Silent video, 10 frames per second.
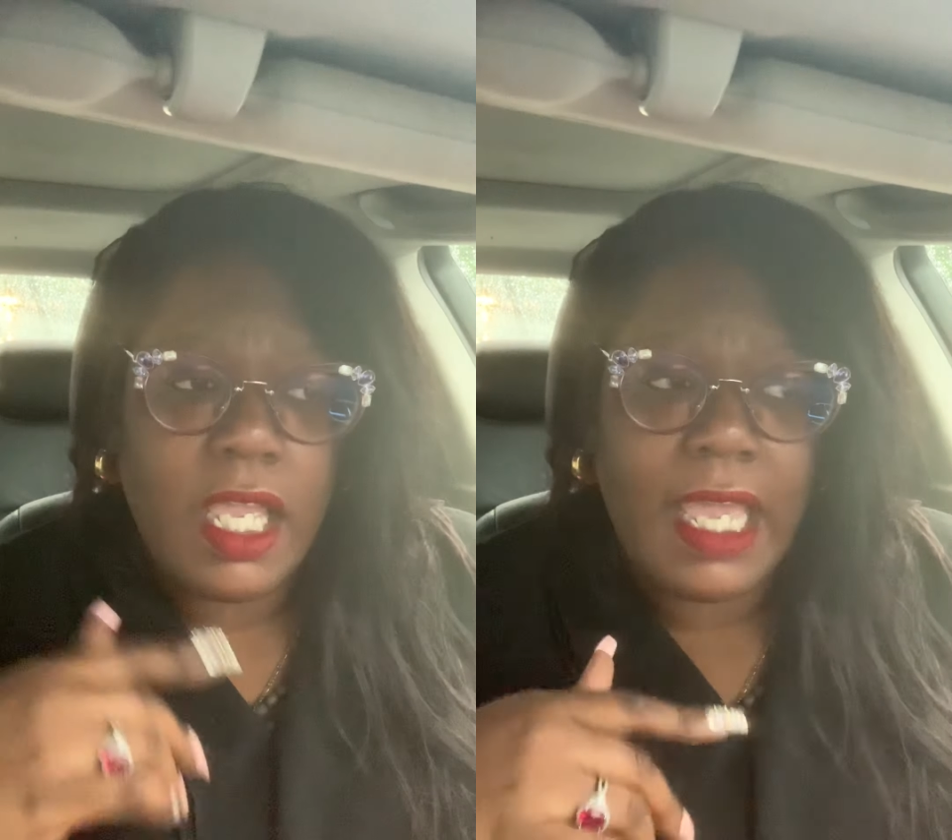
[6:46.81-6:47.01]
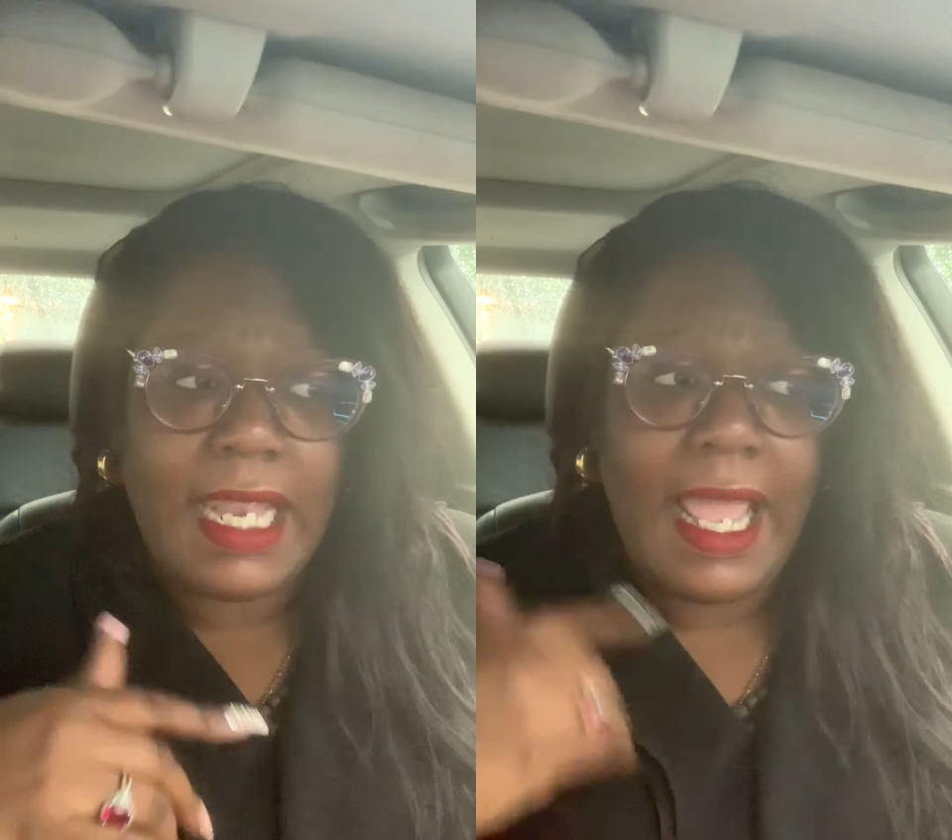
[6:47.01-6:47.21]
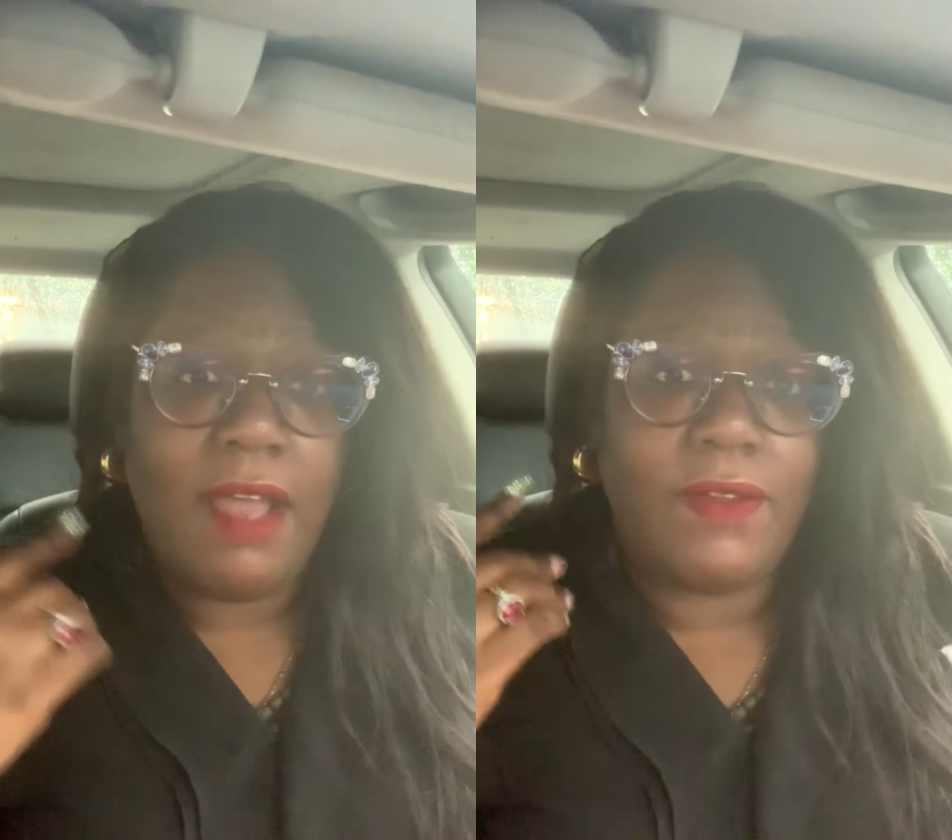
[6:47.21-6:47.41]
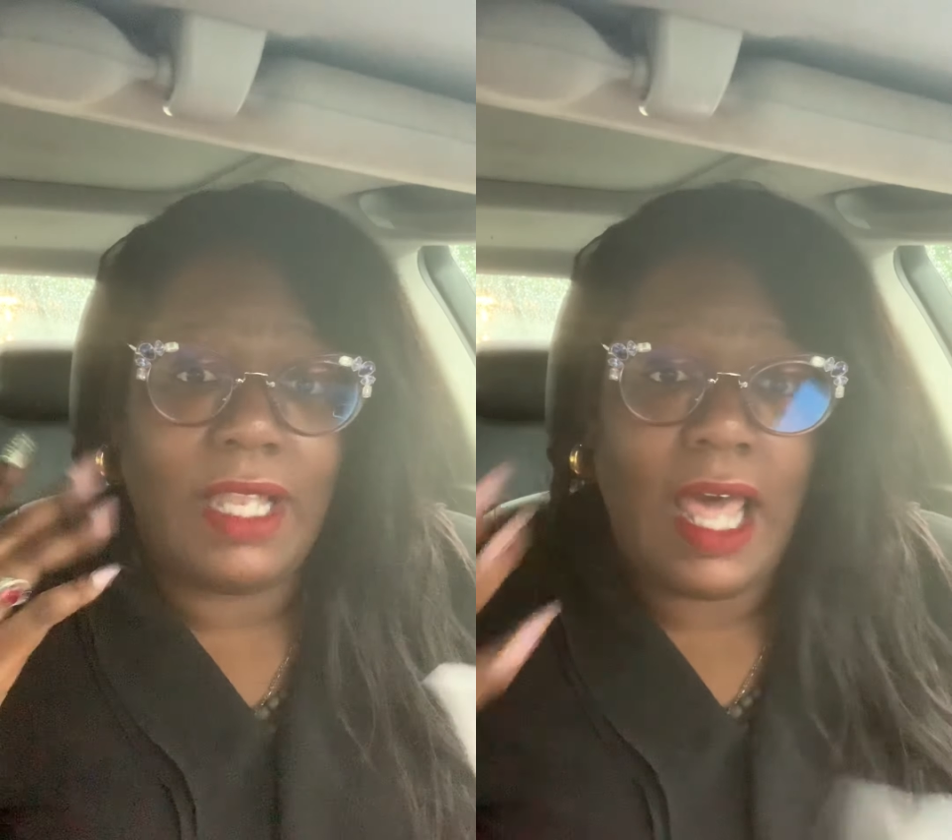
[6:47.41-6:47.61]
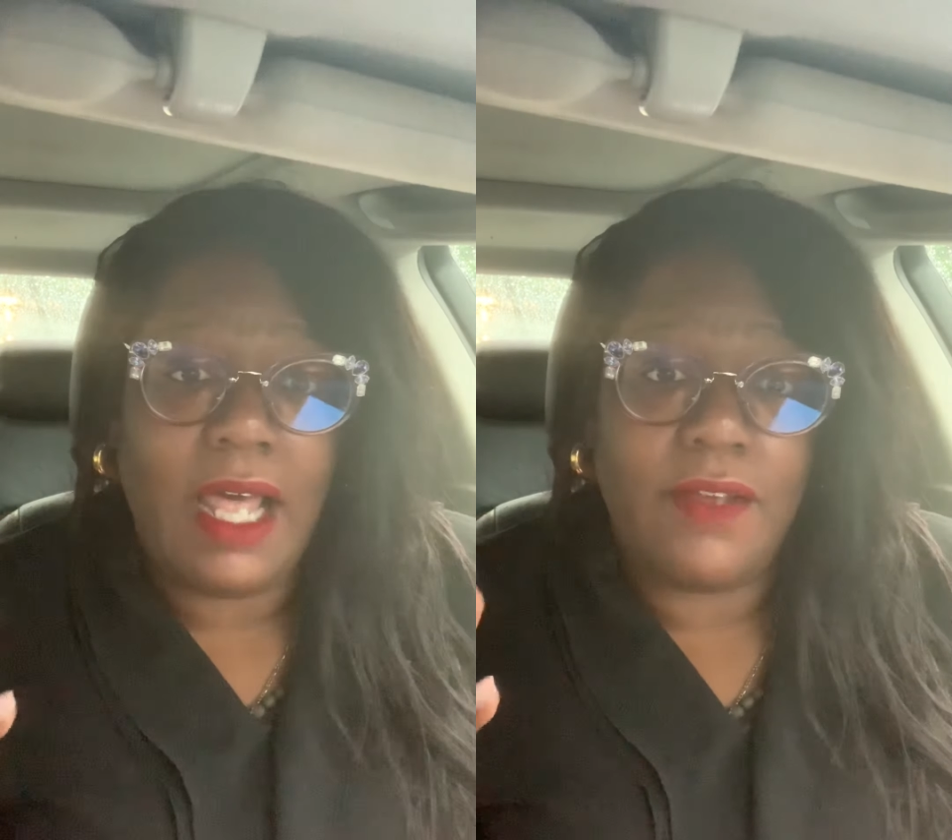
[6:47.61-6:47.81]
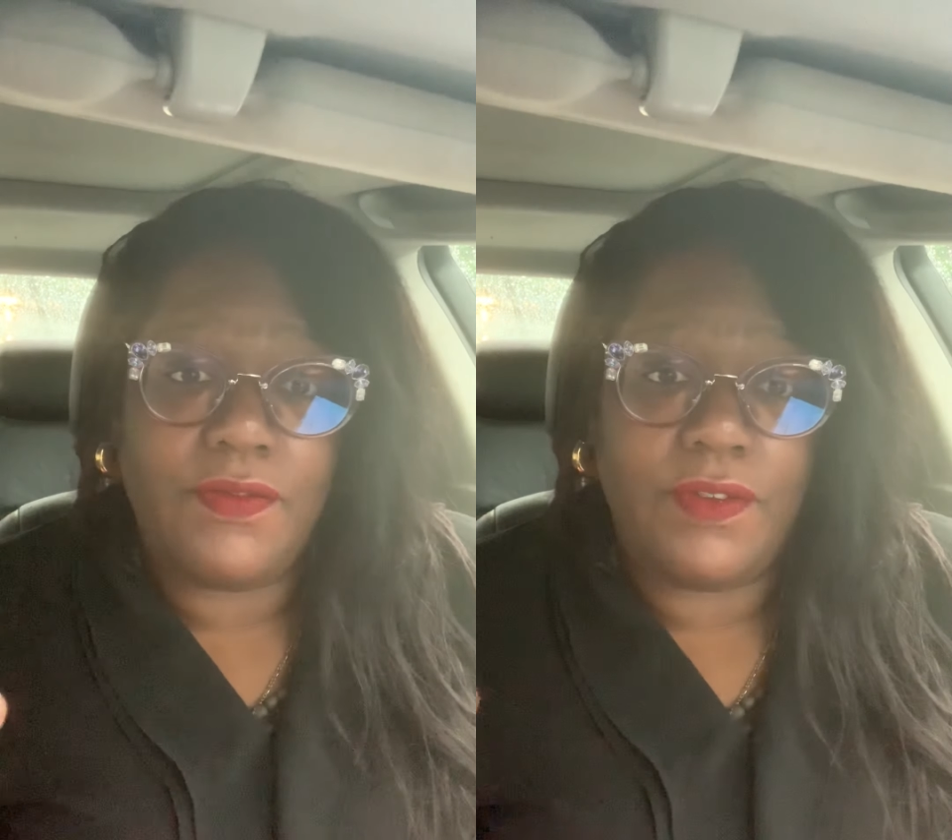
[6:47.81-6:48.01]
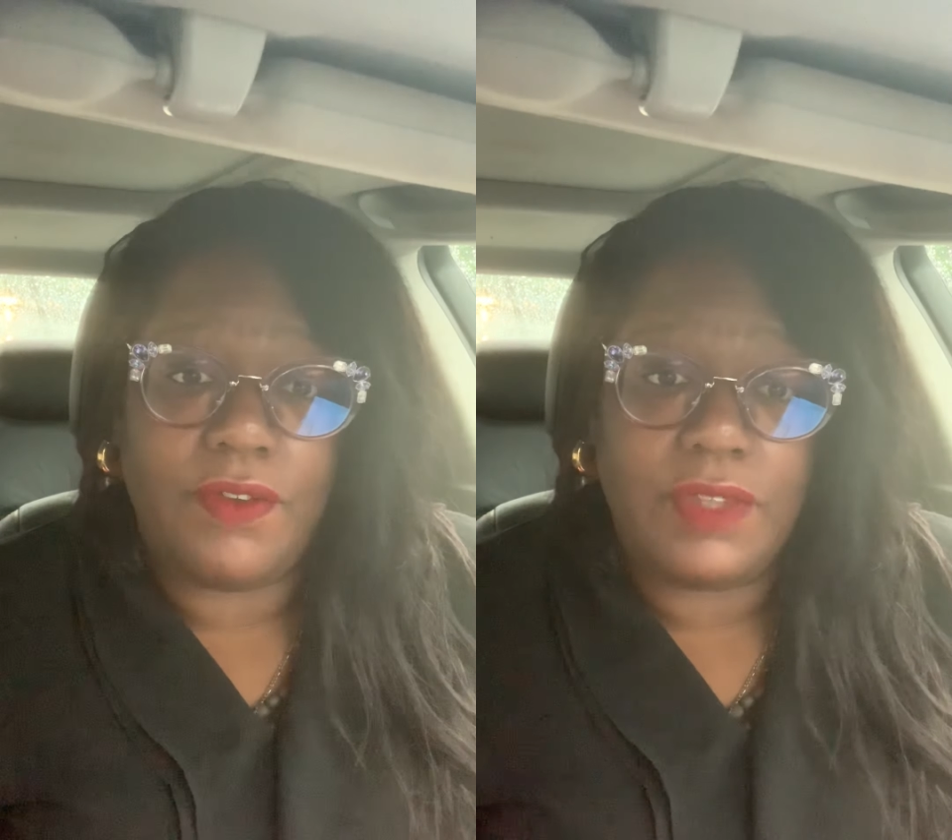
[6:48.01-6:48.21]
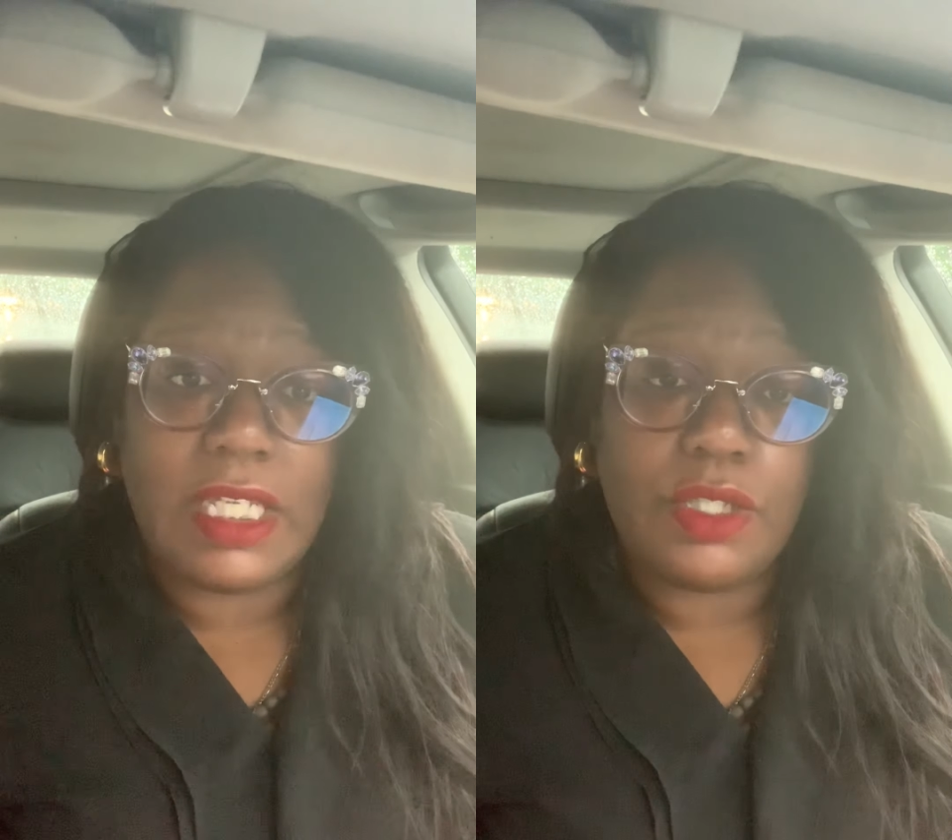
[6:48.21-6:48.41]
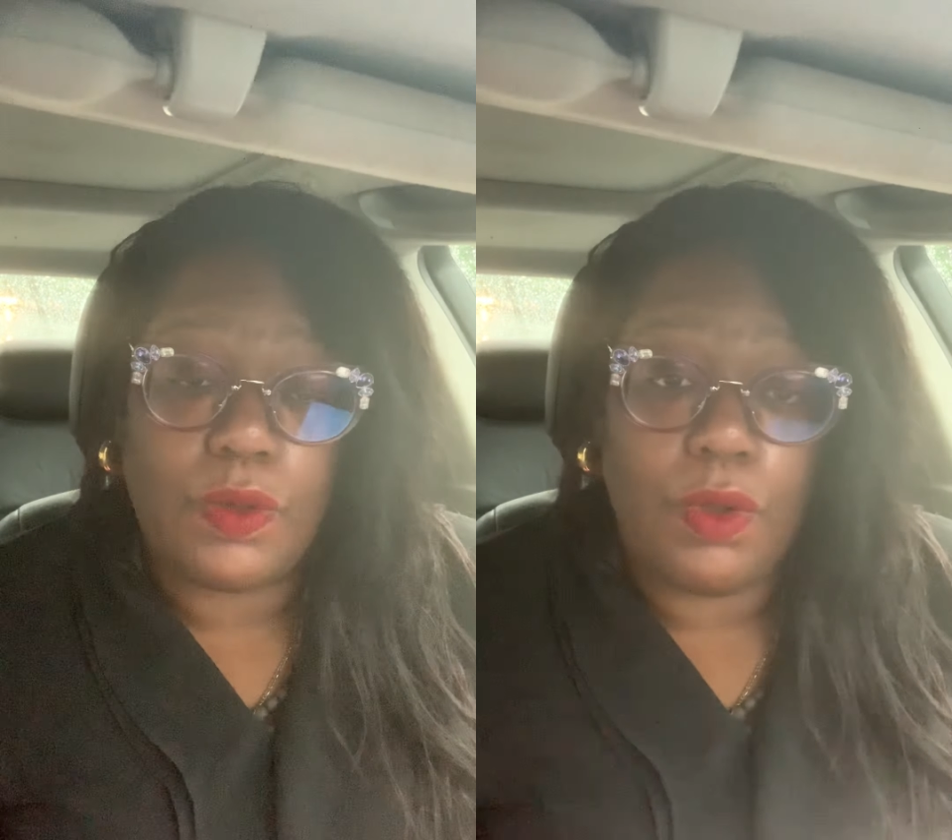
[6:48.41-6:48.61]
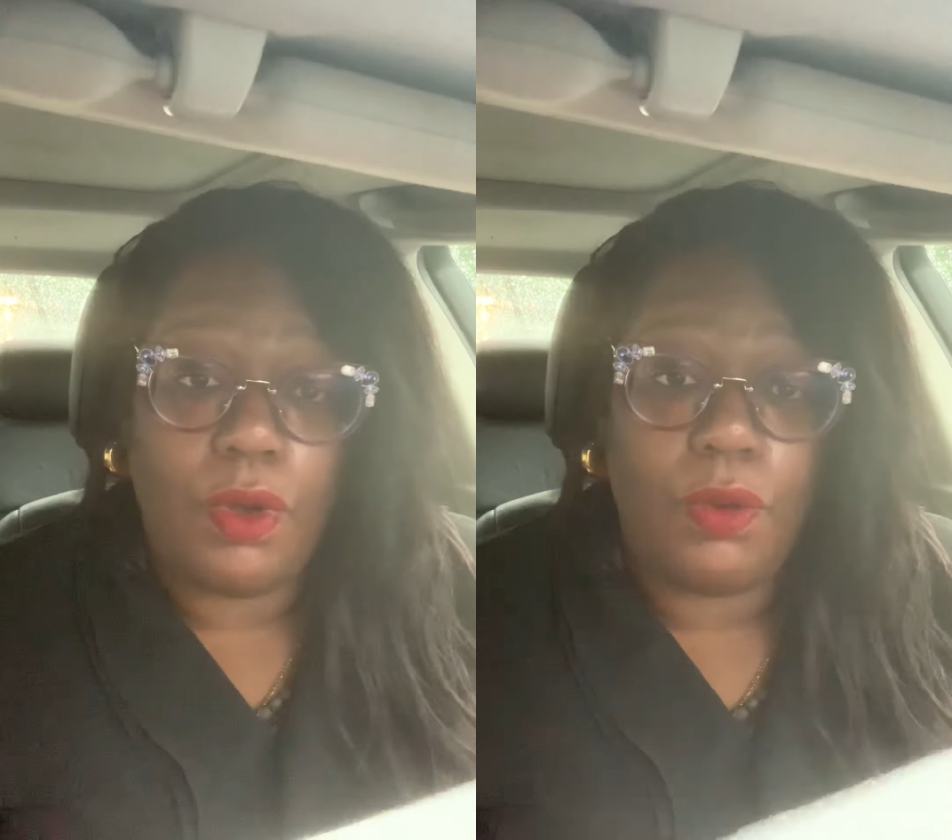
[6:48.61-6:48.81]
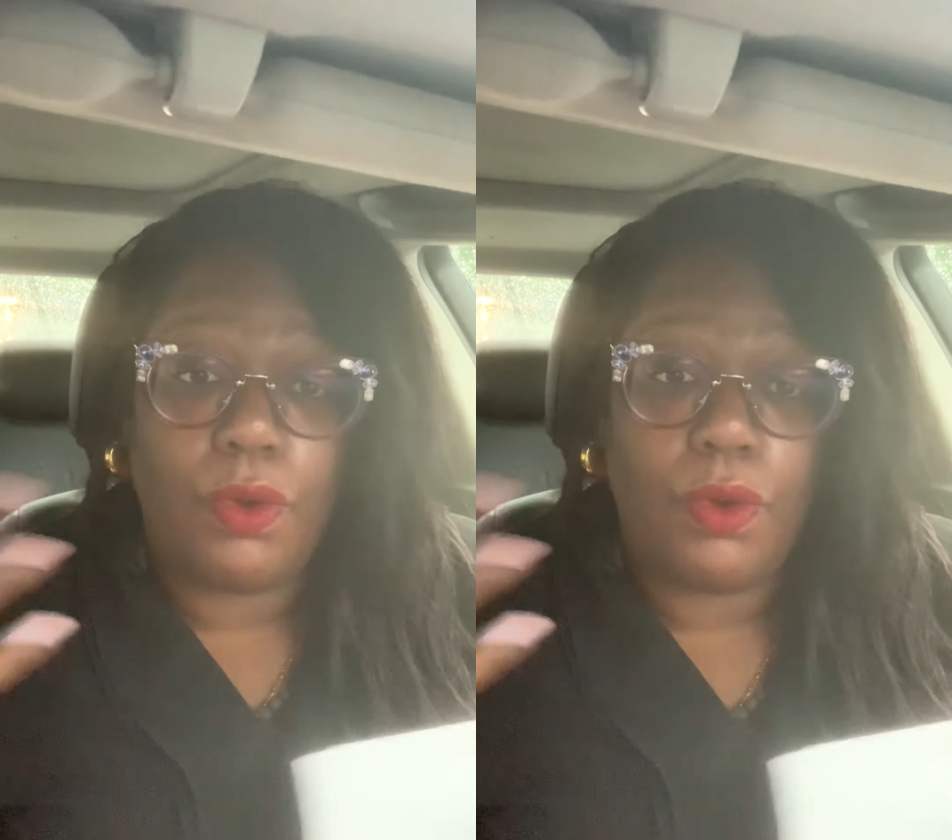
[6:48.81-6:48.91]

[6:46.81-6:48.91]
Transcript: and I have a lot of things going on